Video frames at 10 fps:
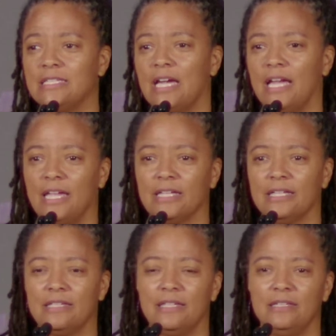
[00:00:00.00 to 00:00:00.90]
dying
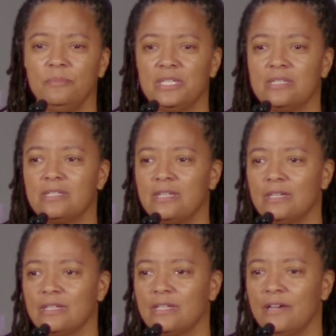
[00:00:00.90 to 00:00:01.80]
in the midst
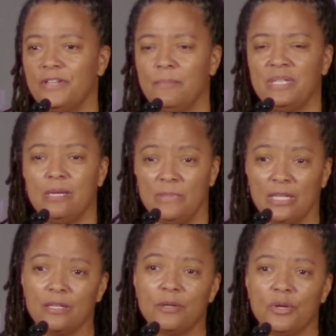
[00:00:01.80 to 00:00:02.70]
of an epidemic.